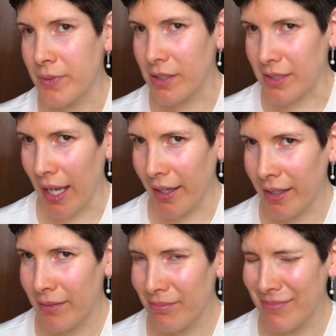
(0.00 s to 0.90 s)
the tag.
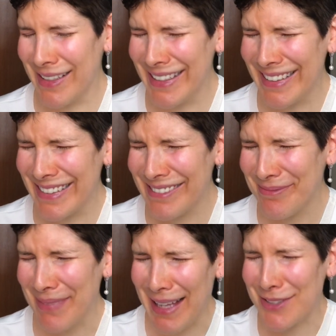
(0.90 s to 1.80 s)

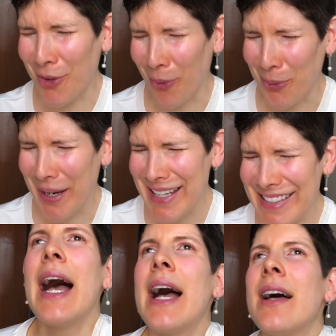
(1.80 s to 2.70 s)
As always.
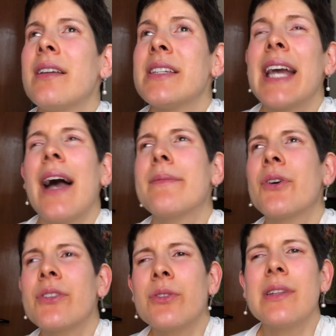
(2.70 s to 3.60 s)
And yeah, I'm
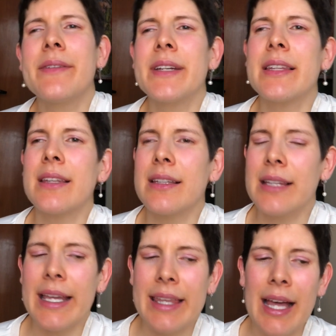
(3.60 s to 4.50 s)
going to leave it
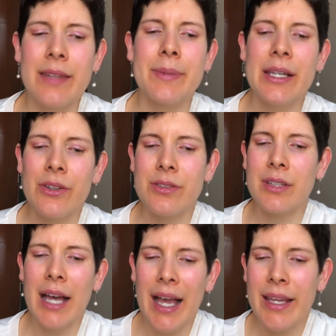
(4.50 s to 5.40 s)
like that because
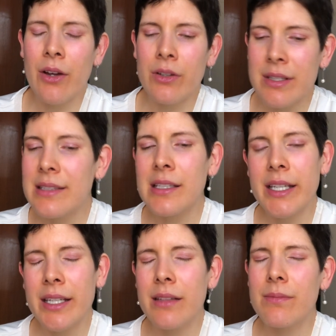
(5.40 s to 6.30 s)
I
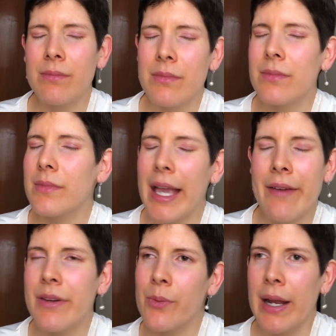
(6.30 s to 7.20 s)
honestly,
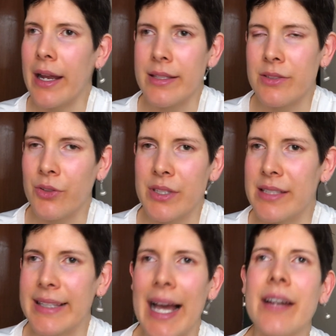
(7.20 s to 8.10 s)
everyone has done this
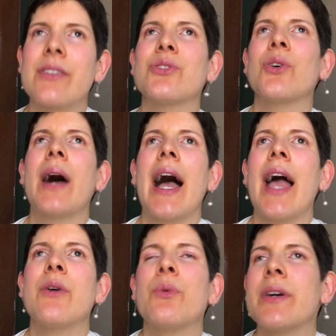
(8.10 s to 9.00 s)
tag, so
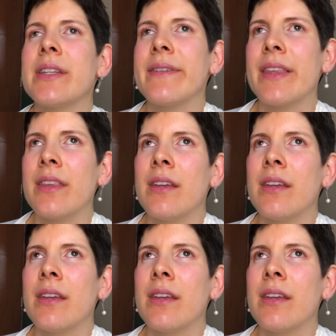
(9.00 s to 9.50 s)
I won't even